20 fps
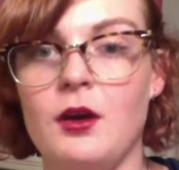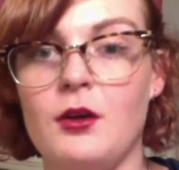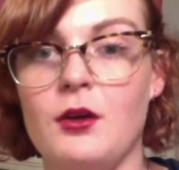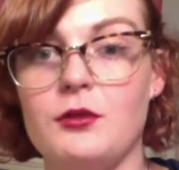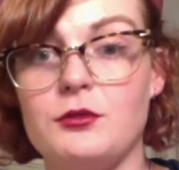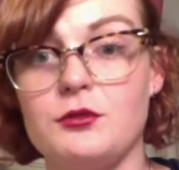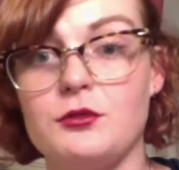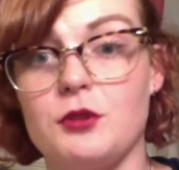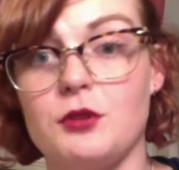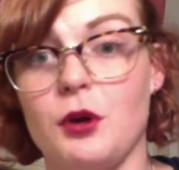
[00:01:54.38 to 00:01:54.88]

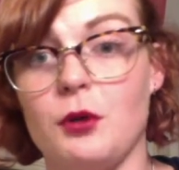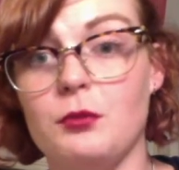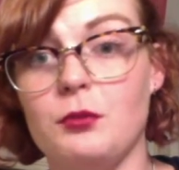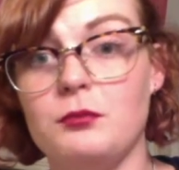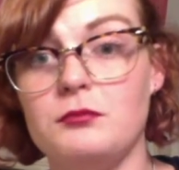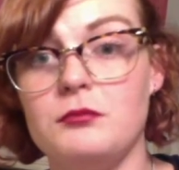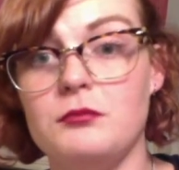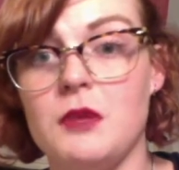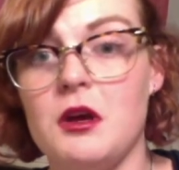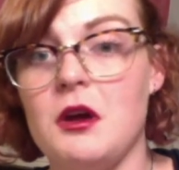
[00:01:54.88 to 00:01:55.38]
So
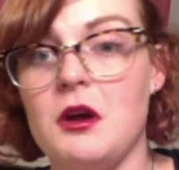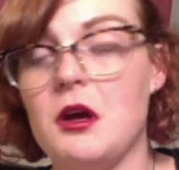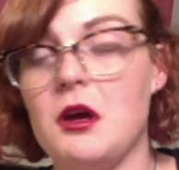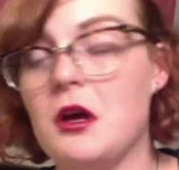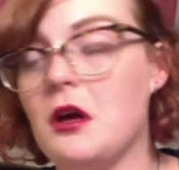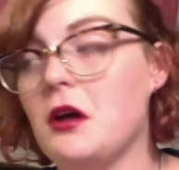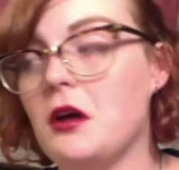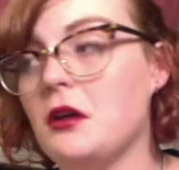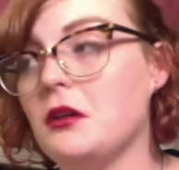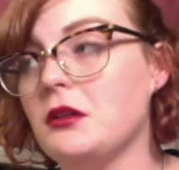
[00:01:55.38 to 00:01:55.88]

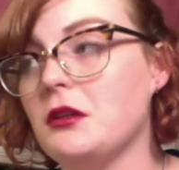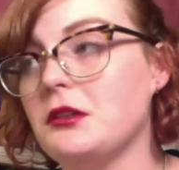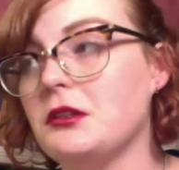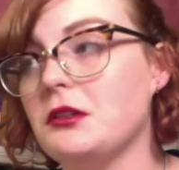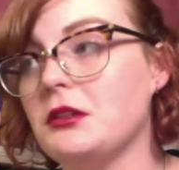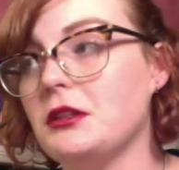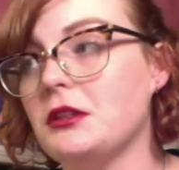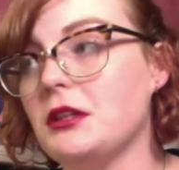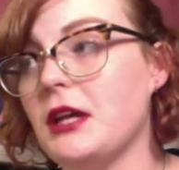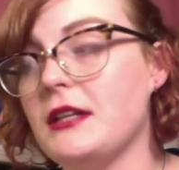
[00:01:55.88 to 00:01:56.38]

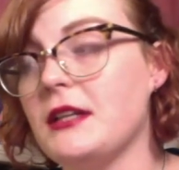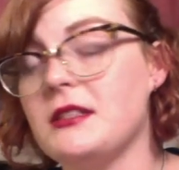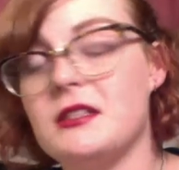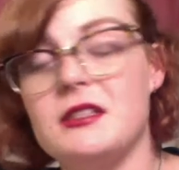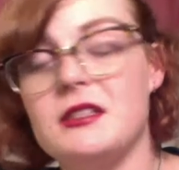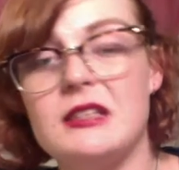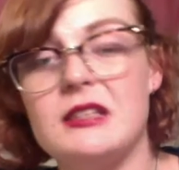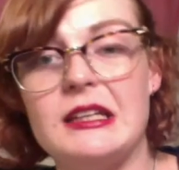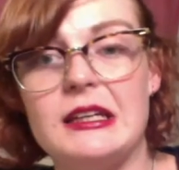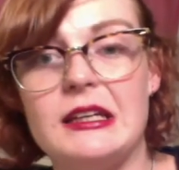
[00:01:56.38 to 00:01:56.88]
let's
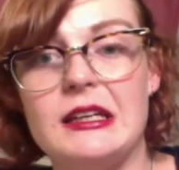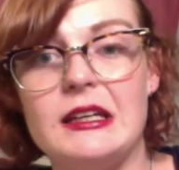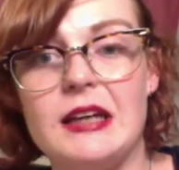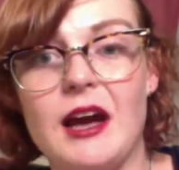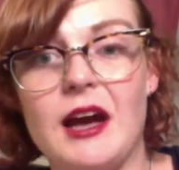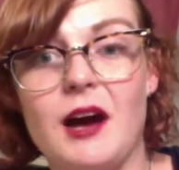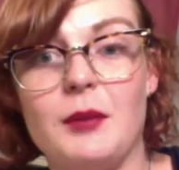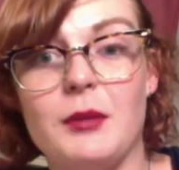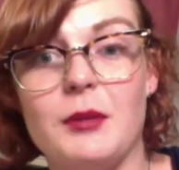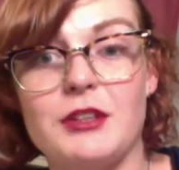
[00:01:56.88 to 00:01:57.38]
see
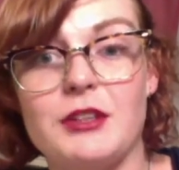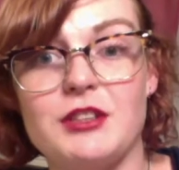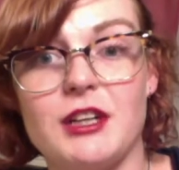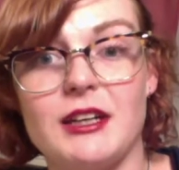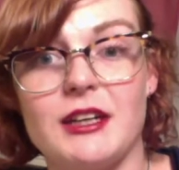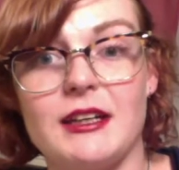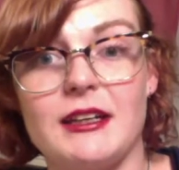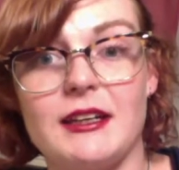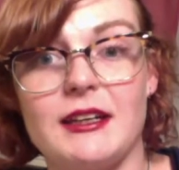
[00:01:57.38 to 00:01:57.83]
how much I can